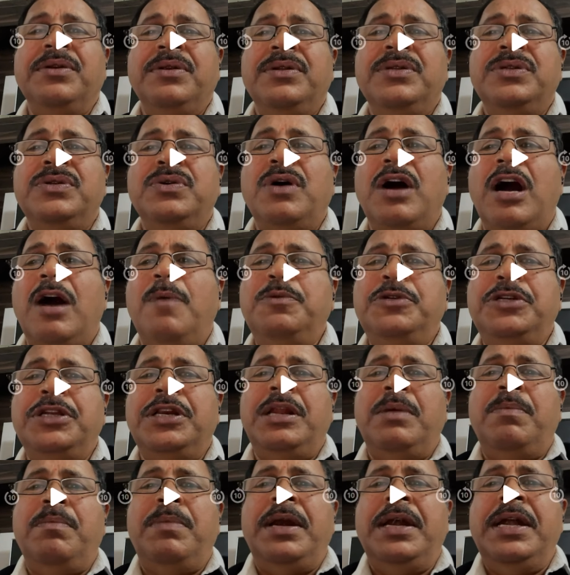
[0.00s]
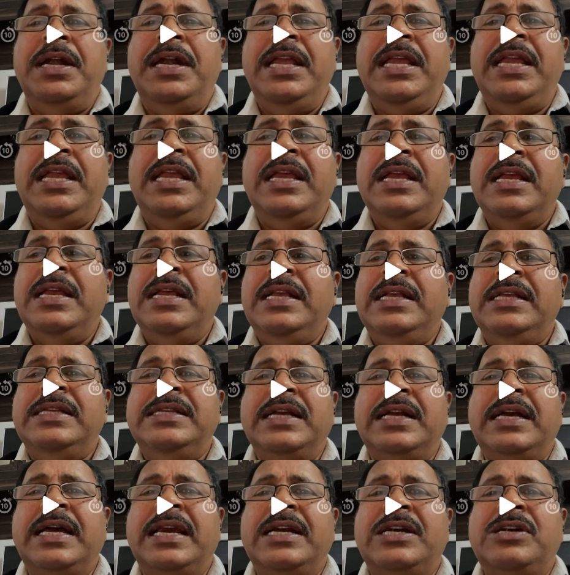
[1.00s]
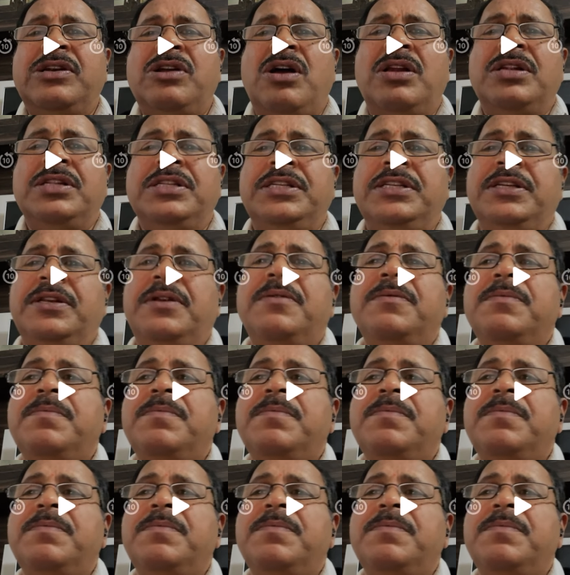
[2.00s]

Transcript: So option number D is the correct answer.